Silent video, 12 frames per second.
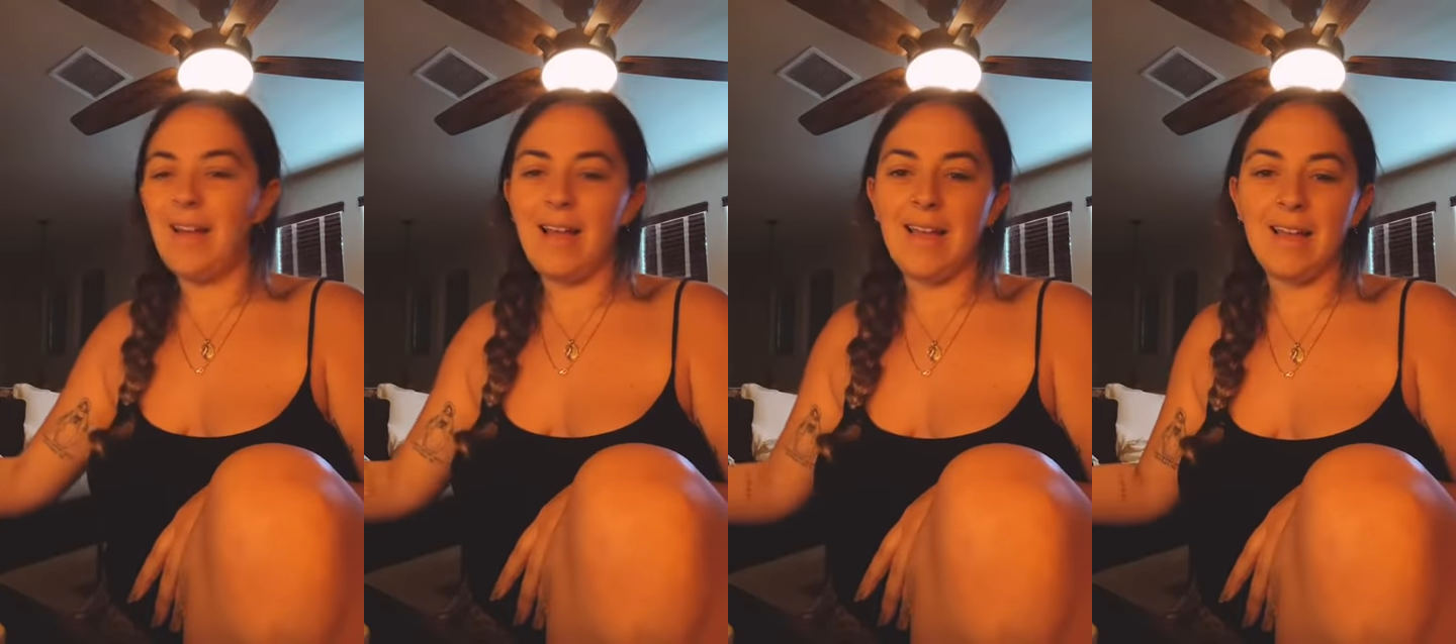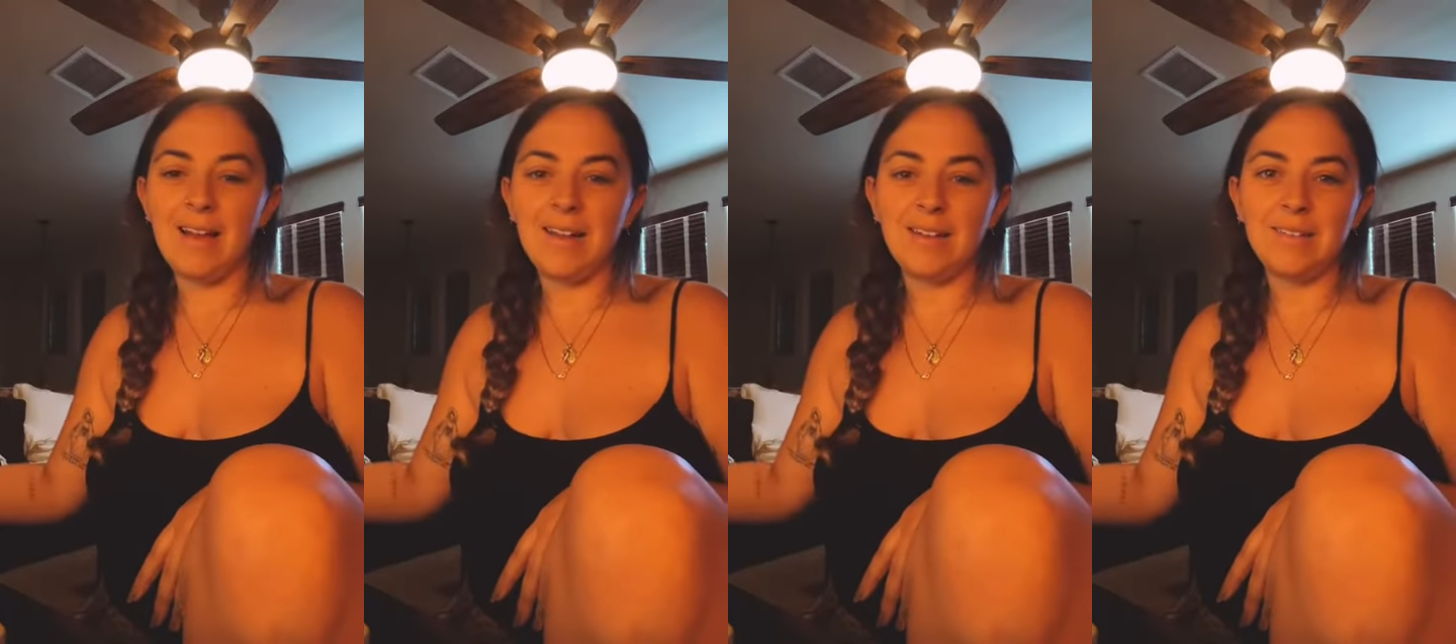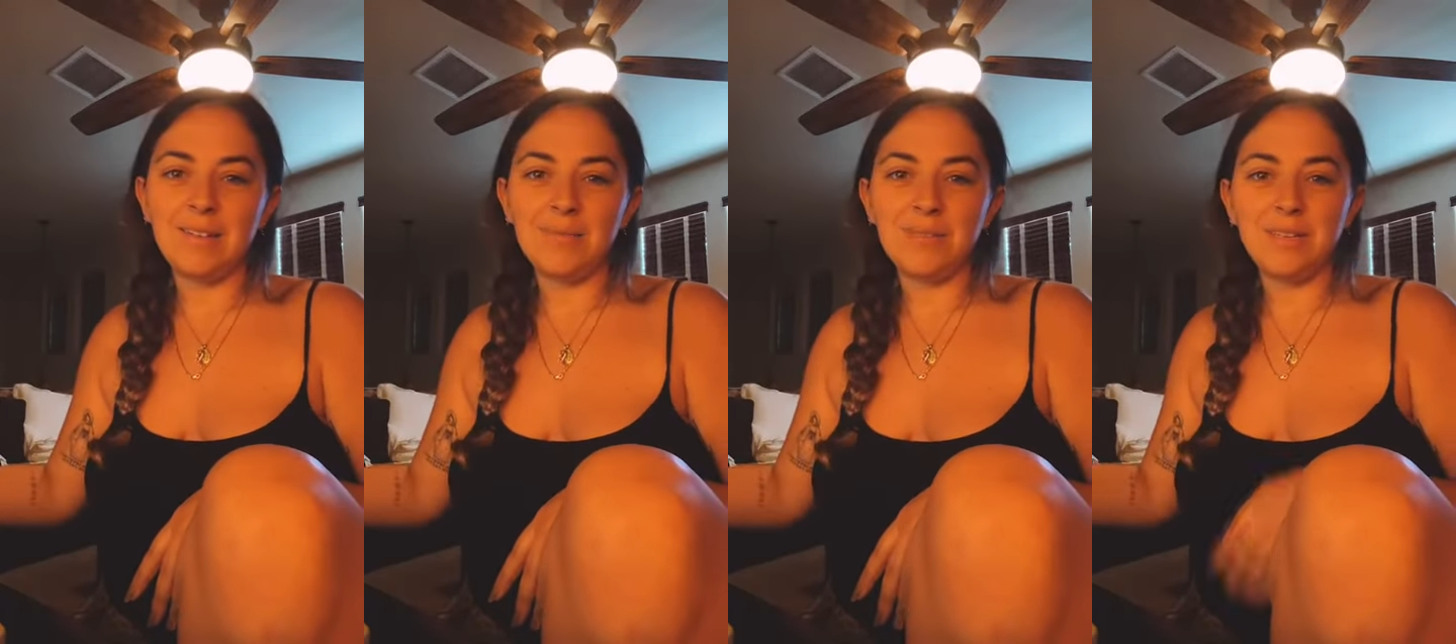and
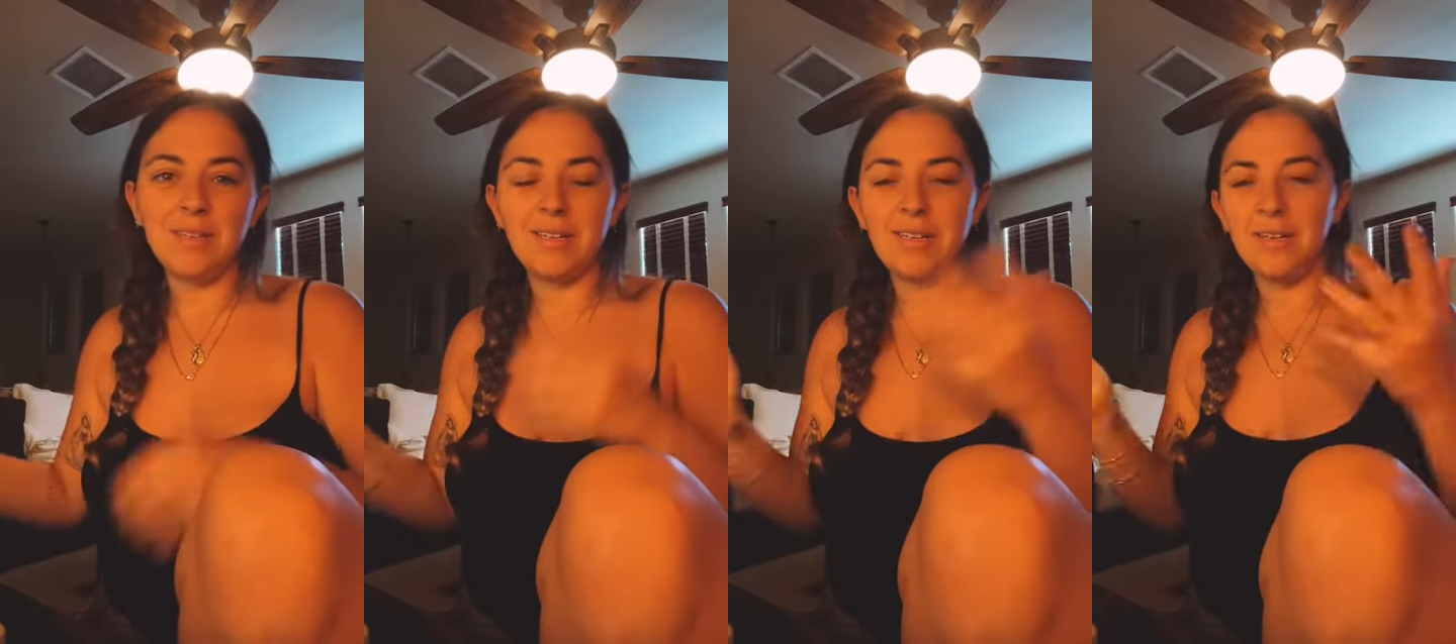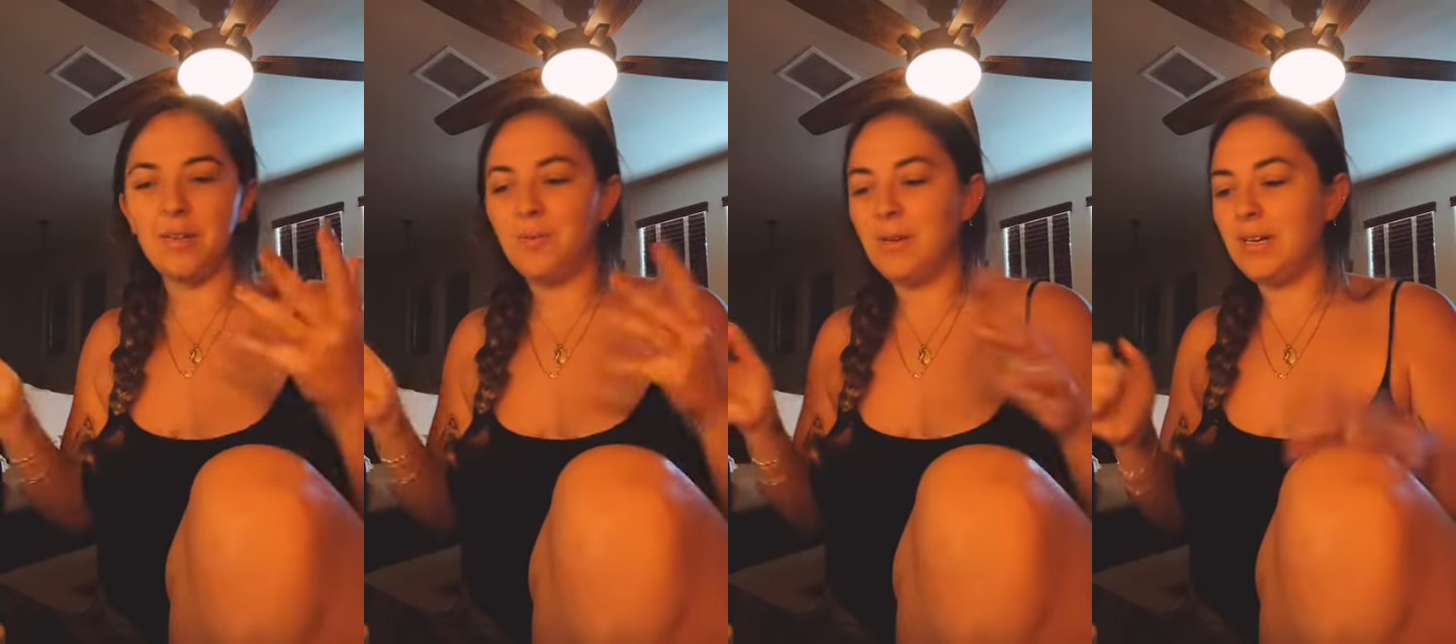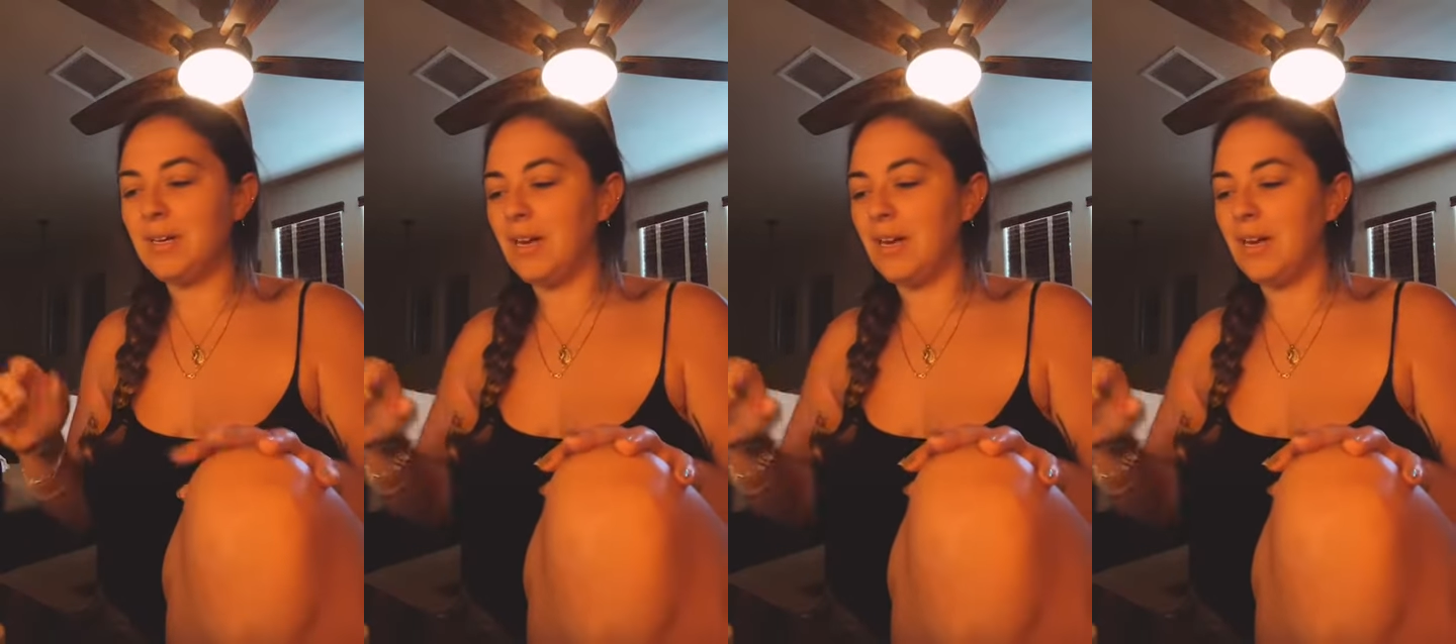I was like, you know what?